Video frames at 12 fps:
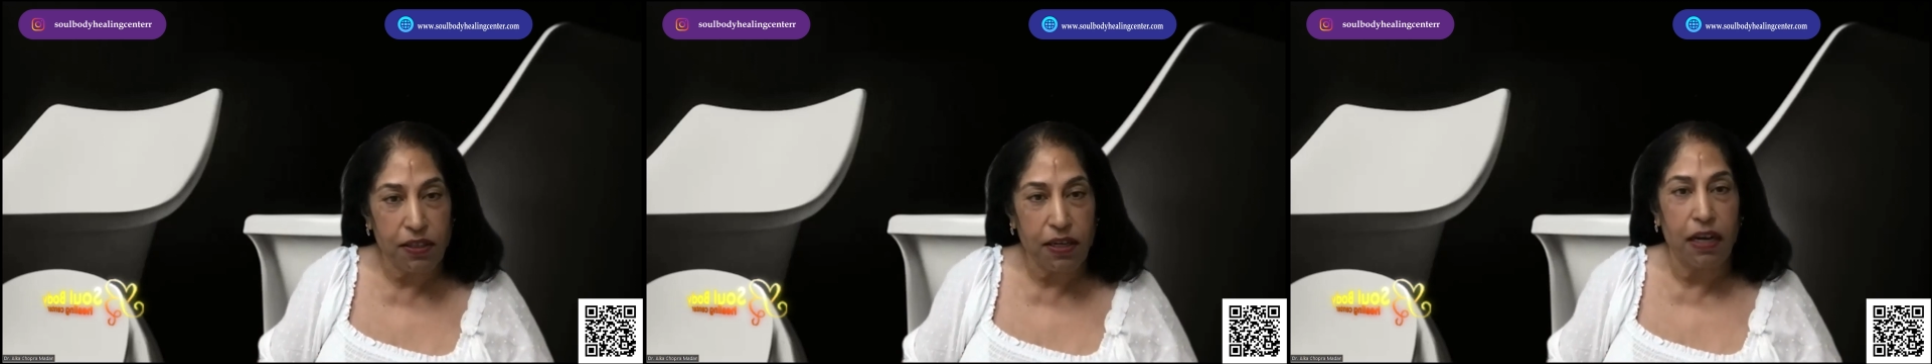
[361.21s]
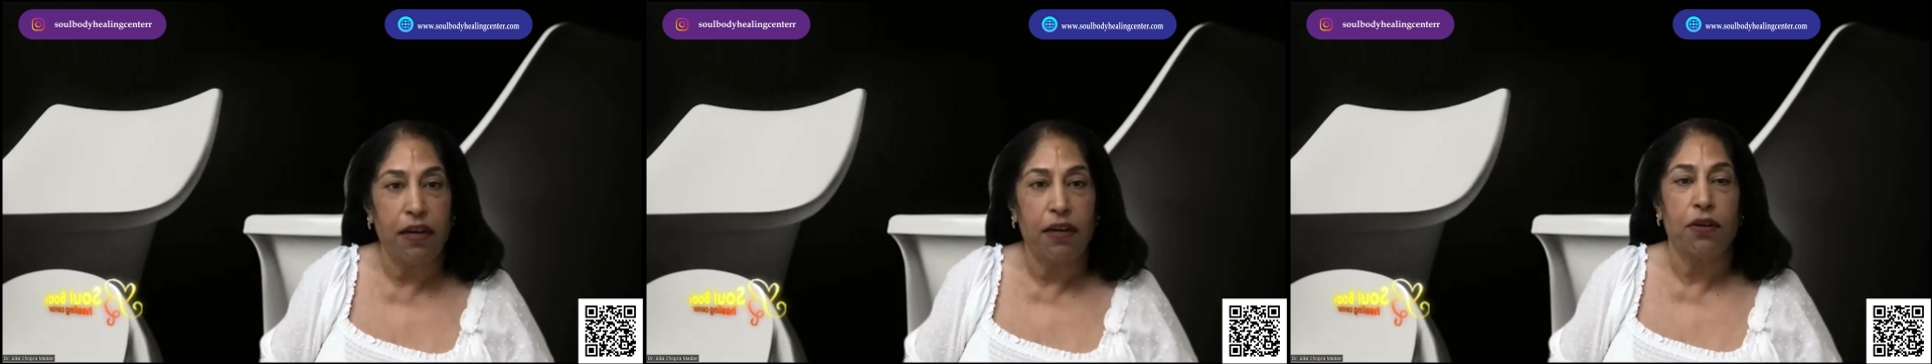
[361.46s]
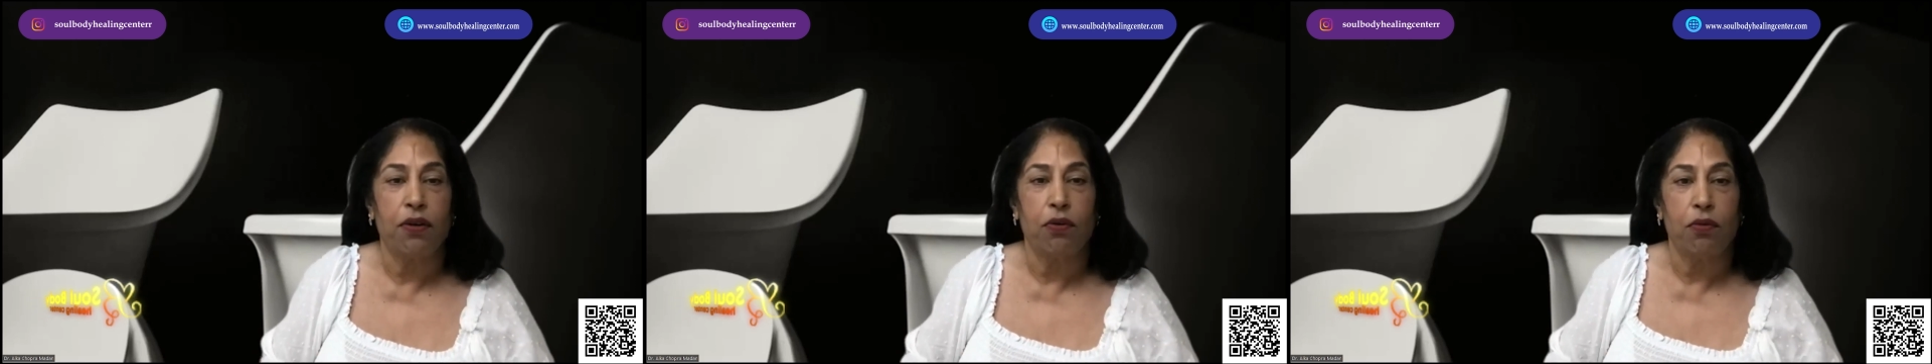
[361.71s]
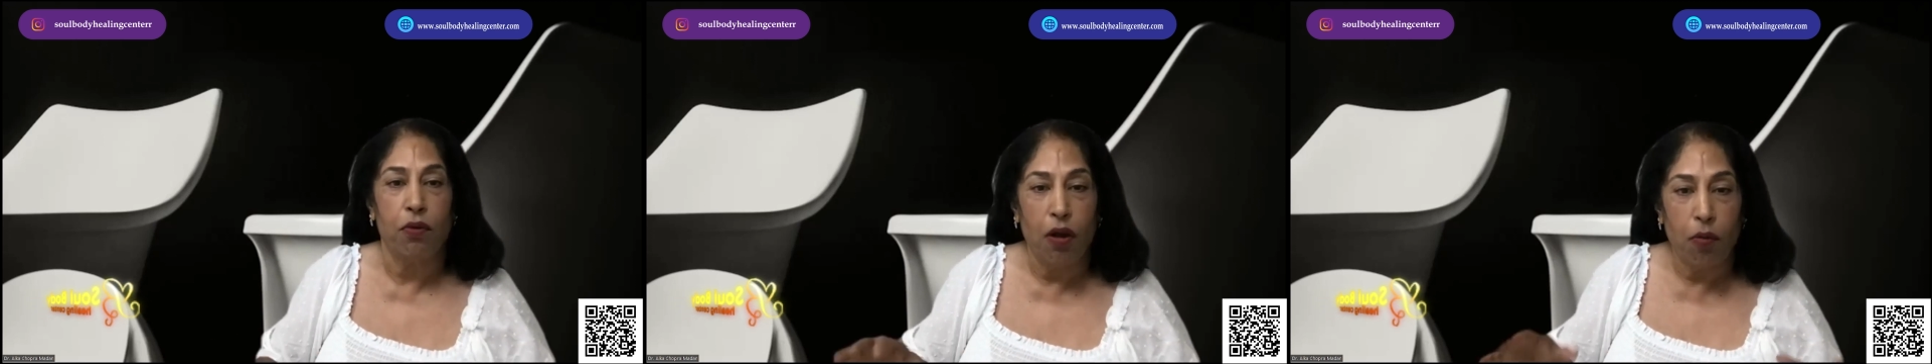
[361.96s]
and
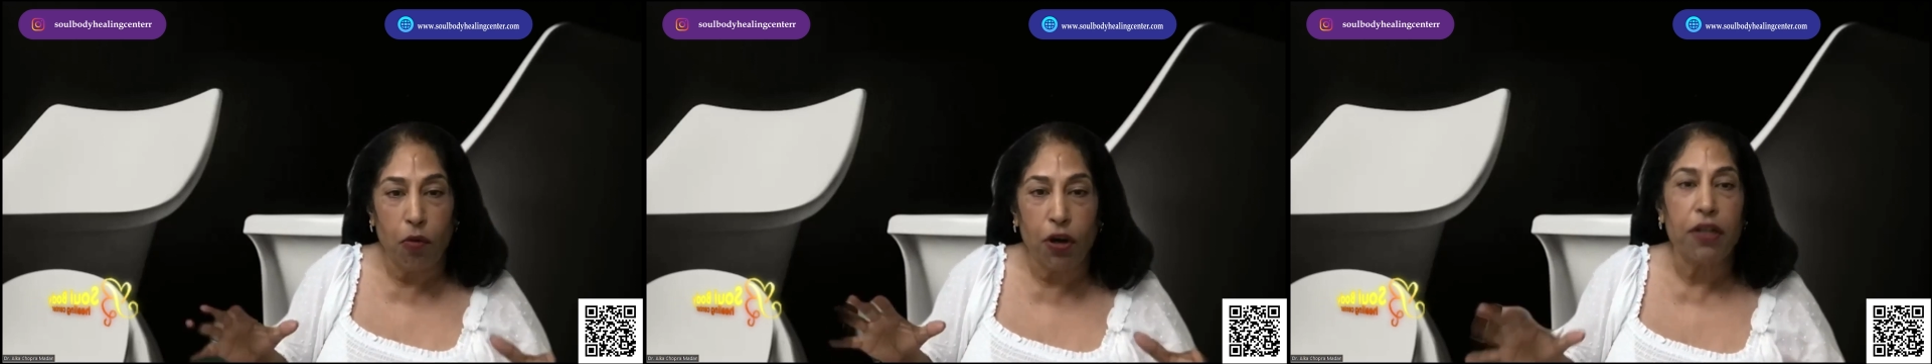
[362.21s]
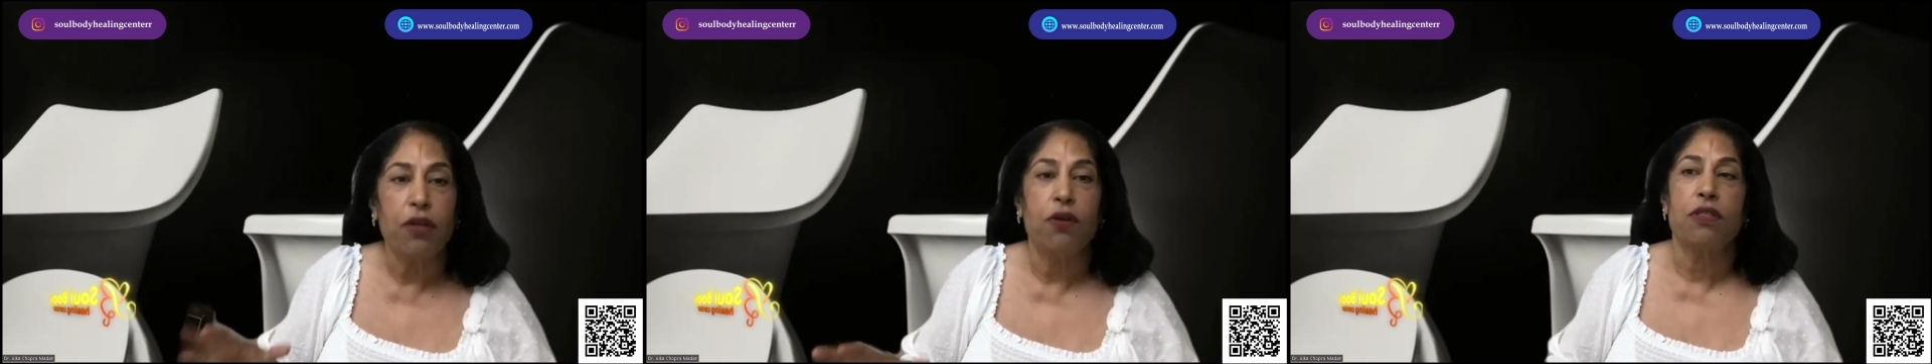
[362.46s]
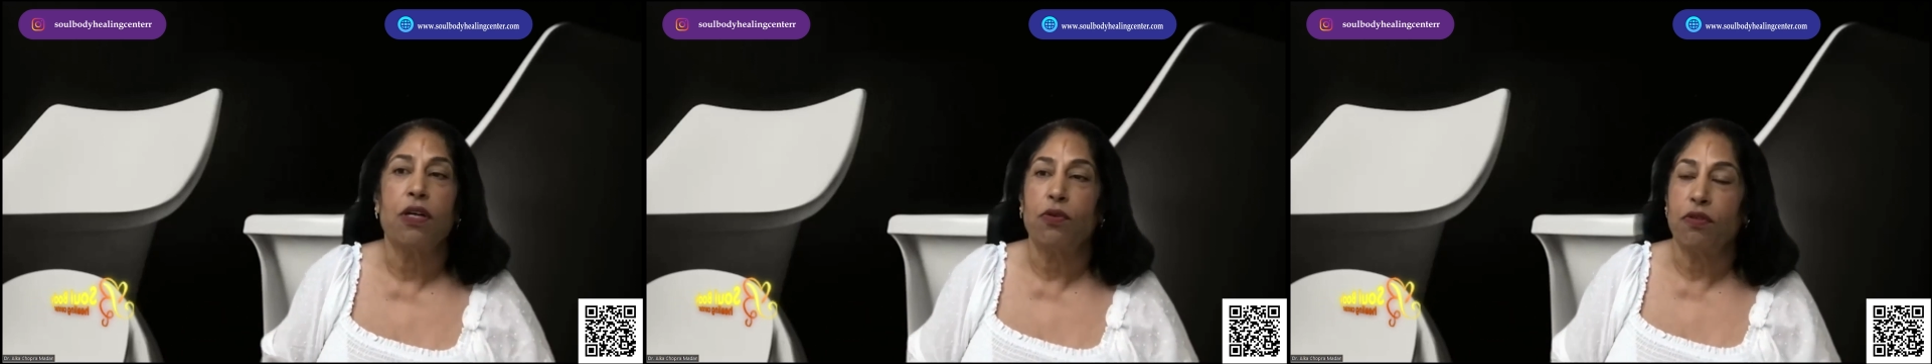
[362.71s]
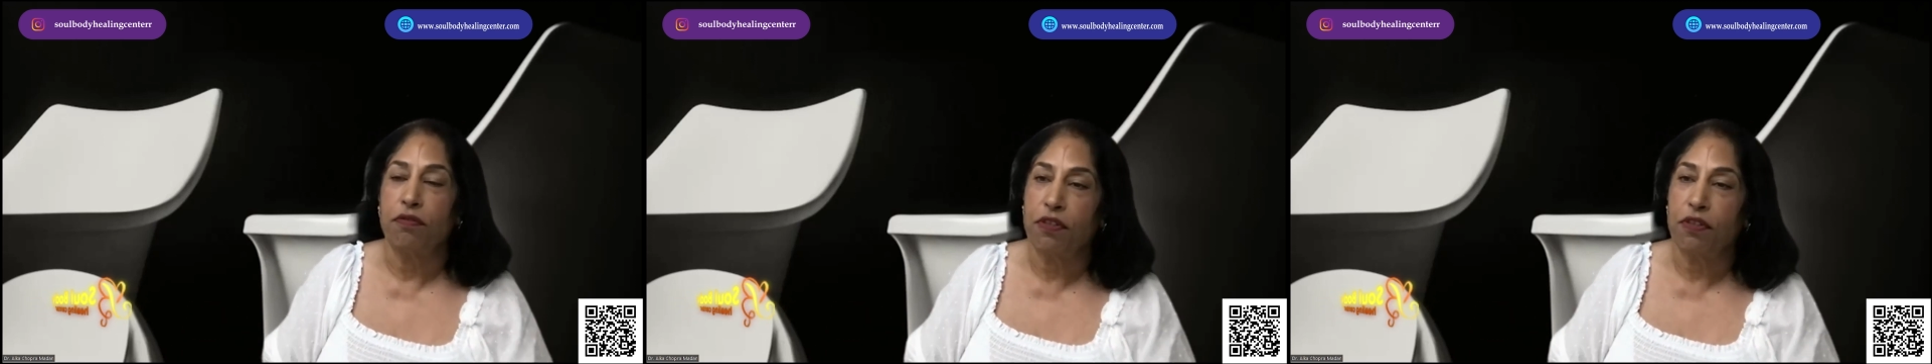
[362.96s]
body goes out of